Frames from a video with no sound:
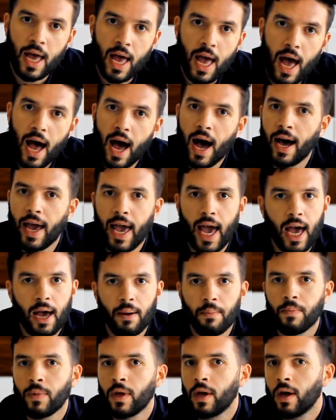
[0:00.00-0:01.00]
I
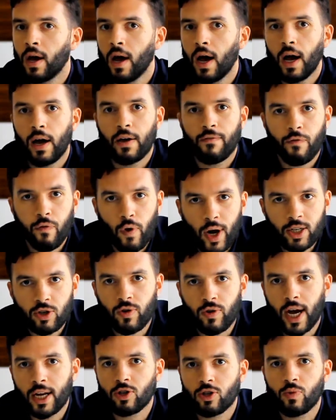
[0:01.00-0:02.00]
am a fresh
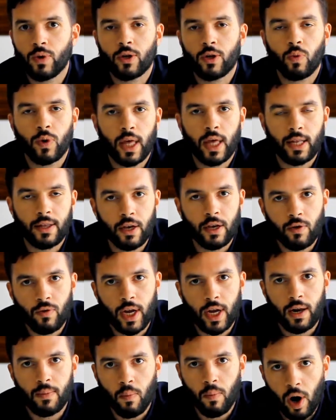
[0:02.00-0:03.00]
graduate with a
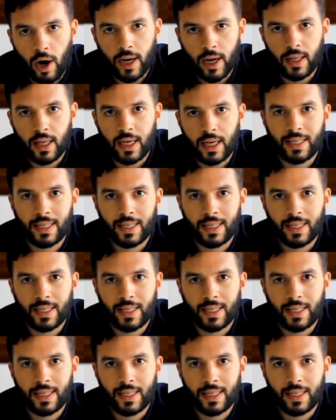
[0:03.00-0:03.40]
degree in marketing